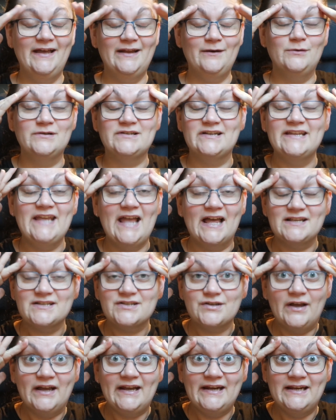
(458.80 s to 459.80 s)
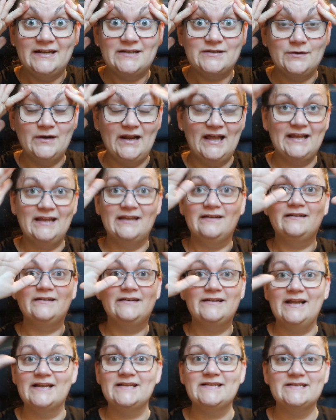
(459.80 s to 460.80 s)
And also, yeah, so I need to like
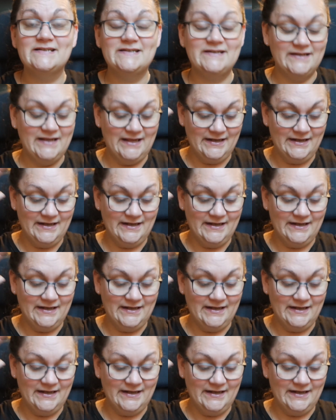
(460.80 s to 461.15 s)
dust